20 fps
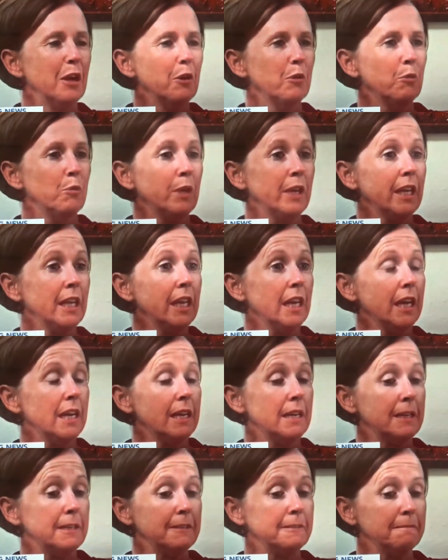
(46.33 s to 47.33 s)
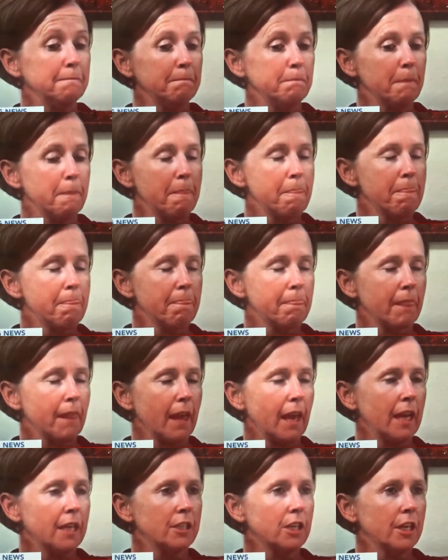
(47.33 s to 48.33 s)
We
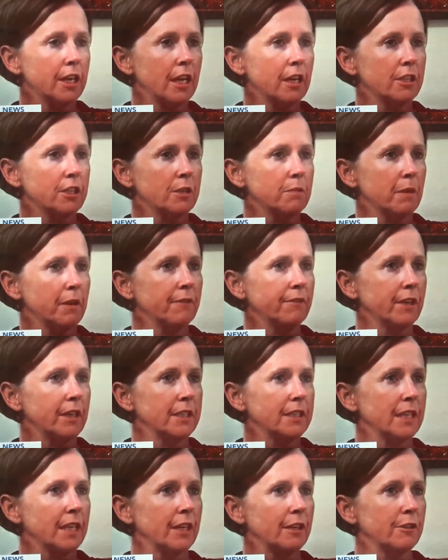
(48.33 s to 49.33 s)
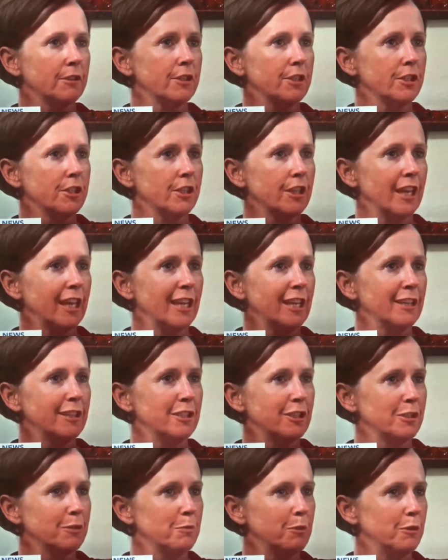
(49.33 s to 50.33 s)
had gone out to my friend's house. They had
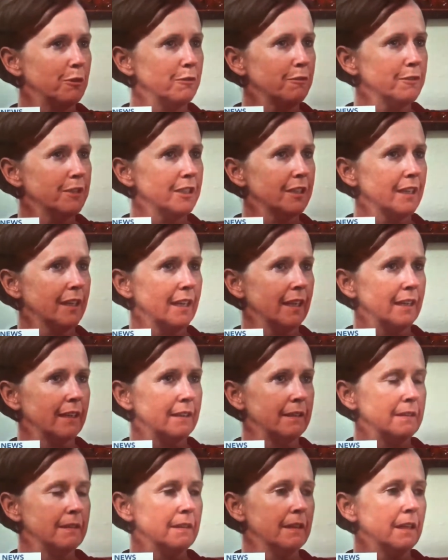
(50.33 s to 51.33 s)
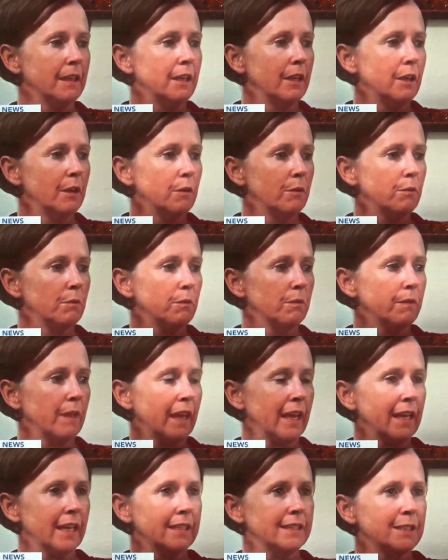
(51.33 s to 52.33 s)
just moved, and
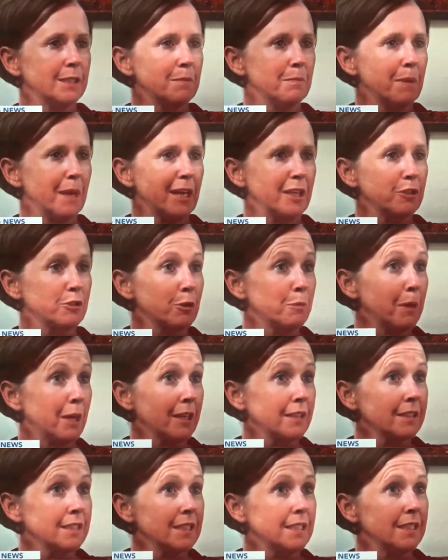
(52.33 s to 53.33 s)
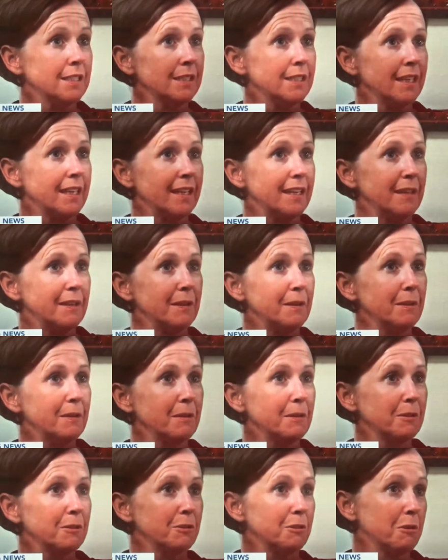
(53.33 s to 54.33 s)
they had some extra boxes, and
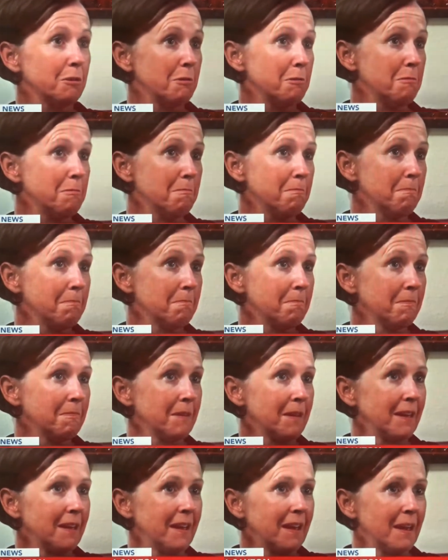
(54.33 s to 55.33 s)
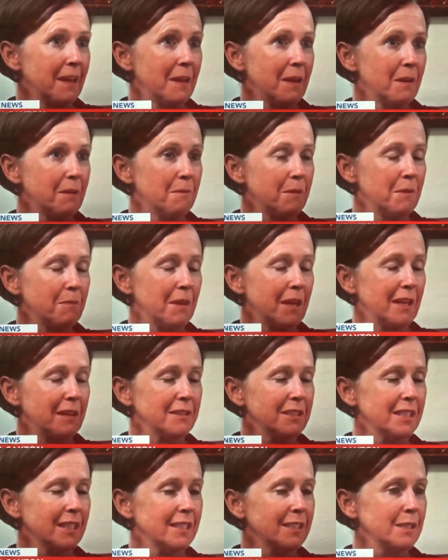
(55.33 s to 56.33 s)
so we went
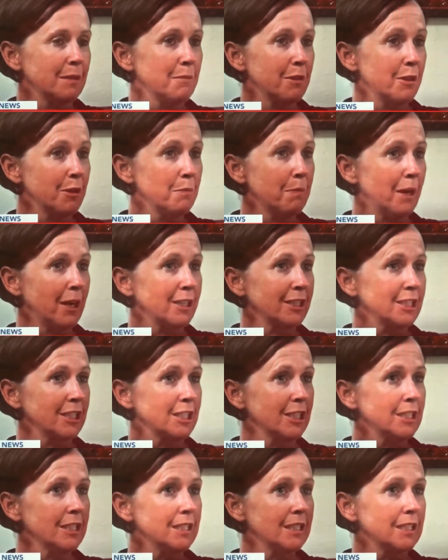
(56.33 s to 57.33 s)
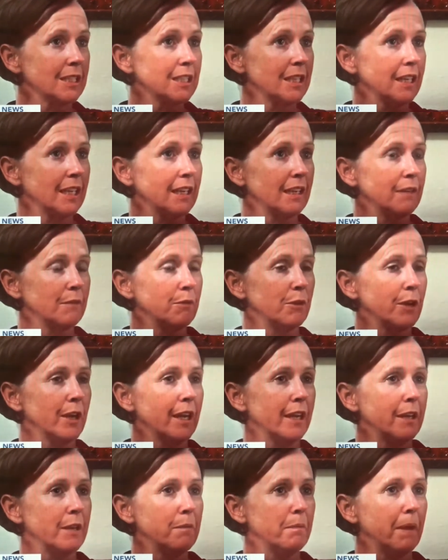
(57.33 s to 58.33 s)
out to get some of their boxes, and we're
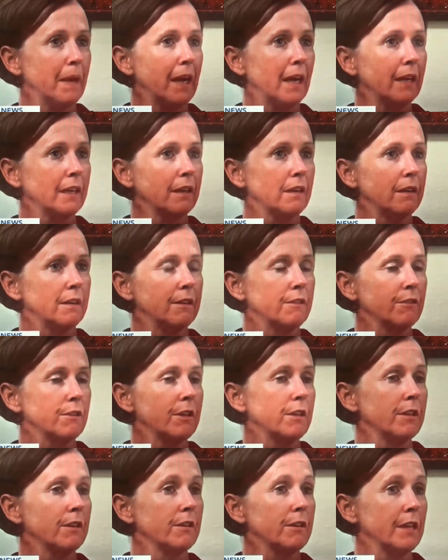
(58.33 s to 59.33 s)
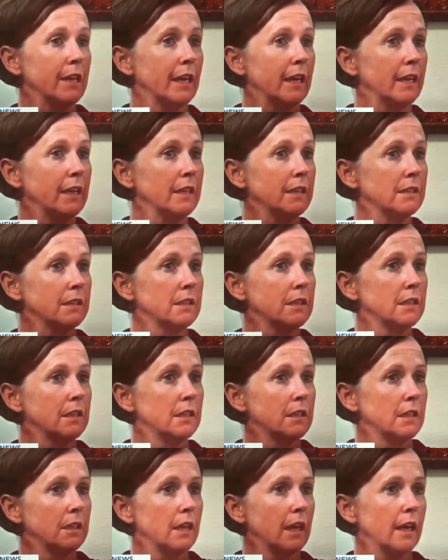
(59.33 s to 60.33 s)
headed back on 338,
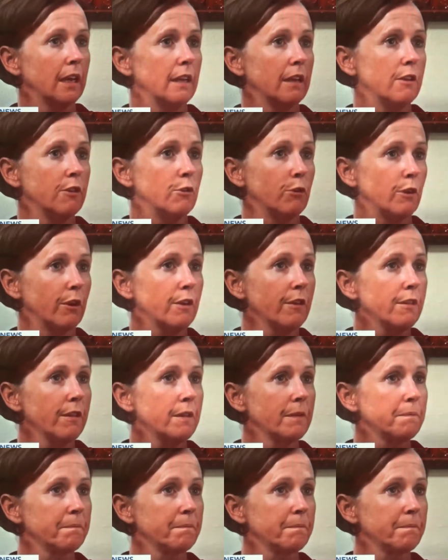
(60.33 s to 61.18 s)
headed north.